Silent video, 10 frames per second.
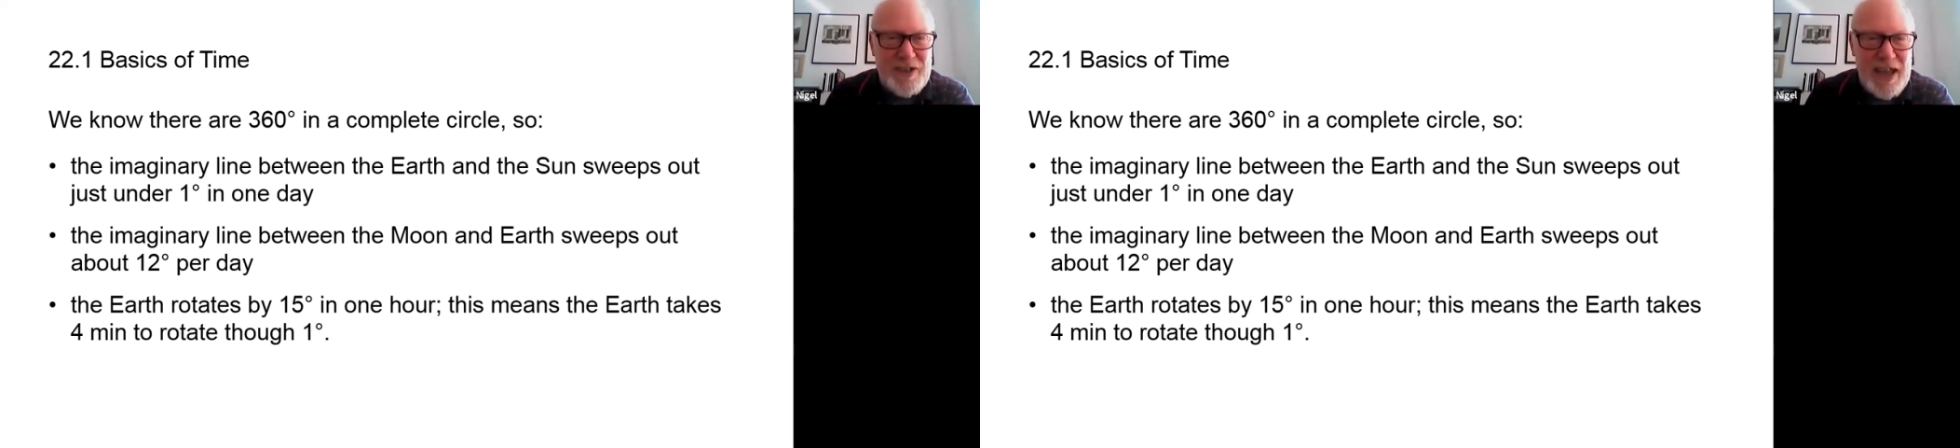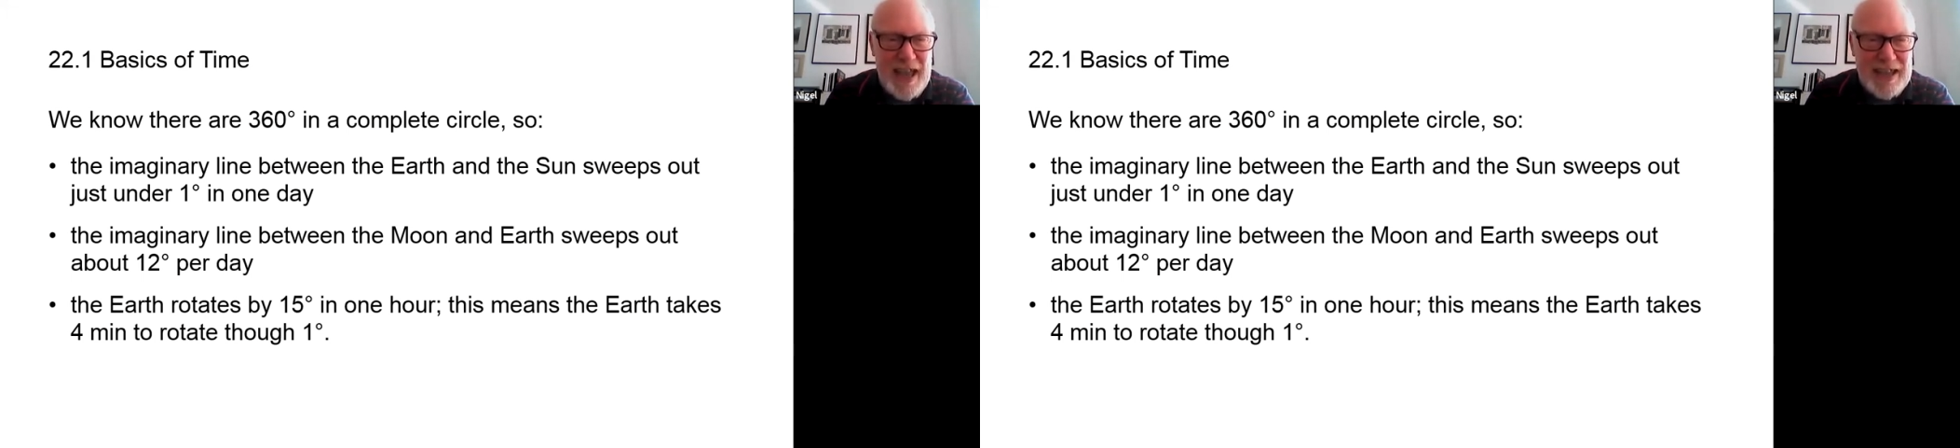
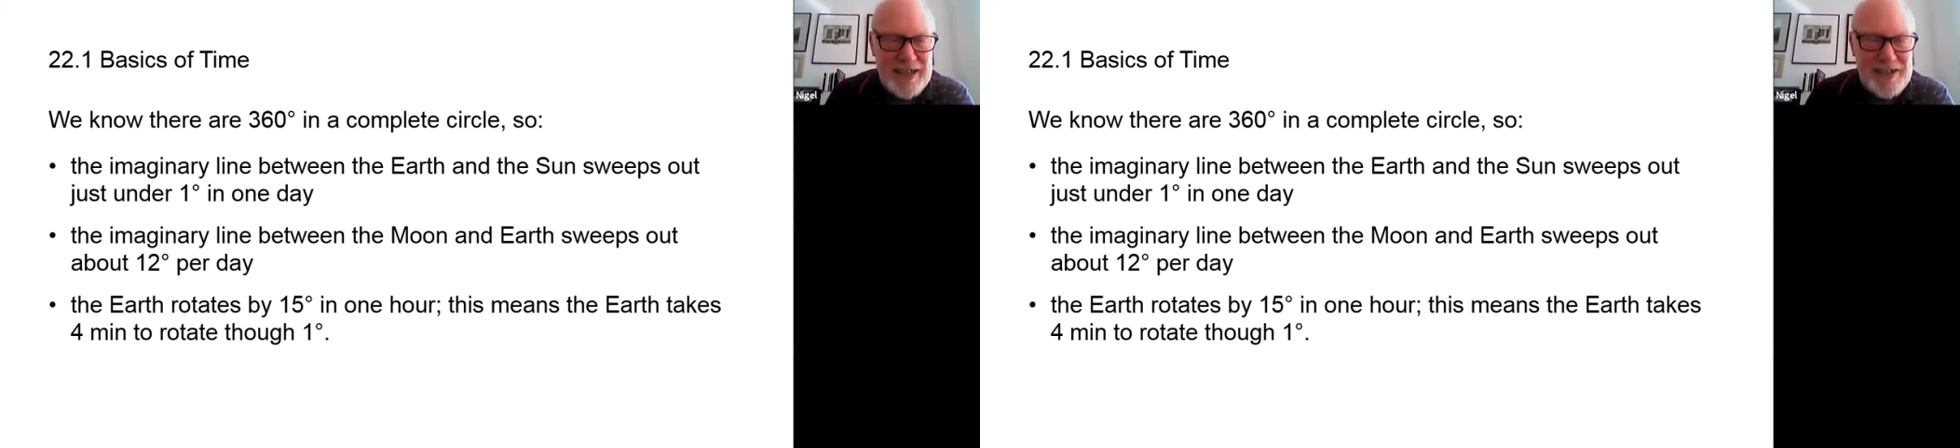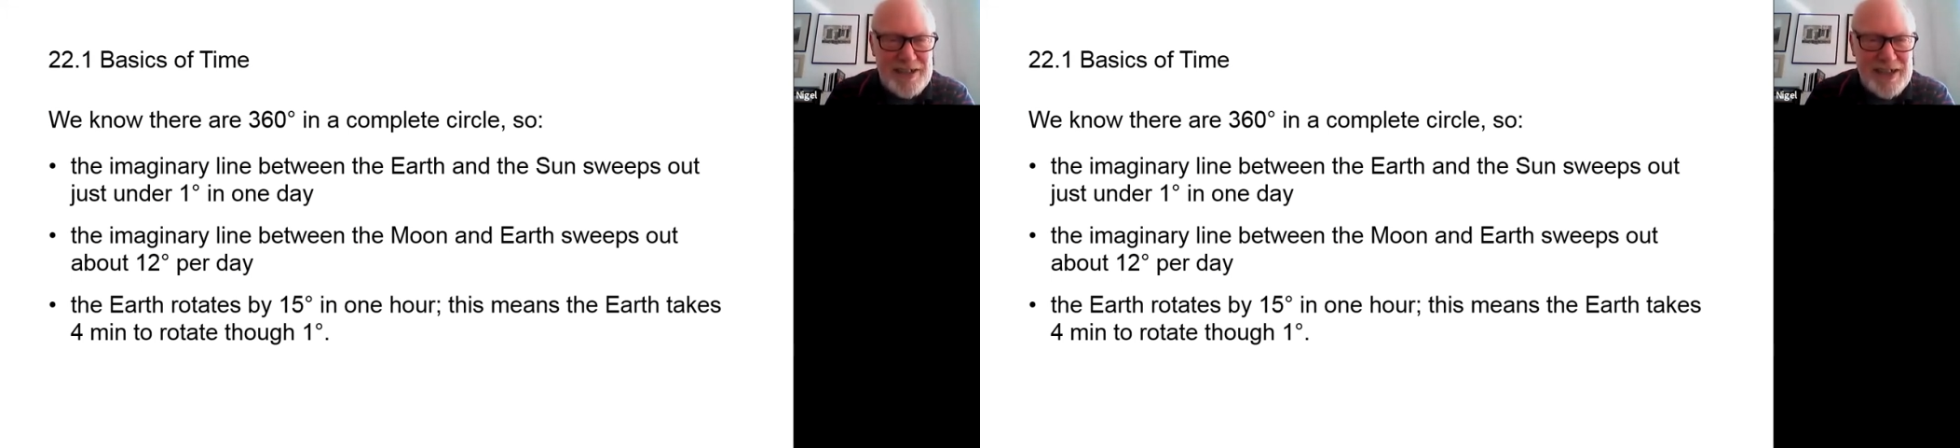
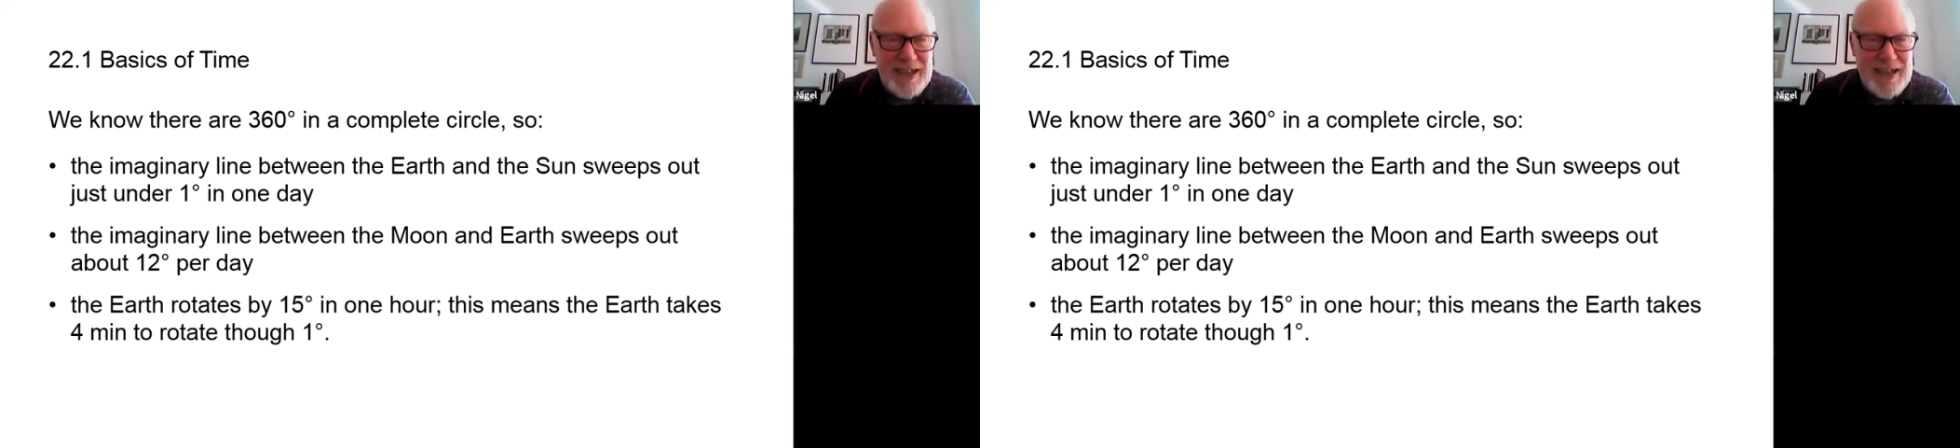days,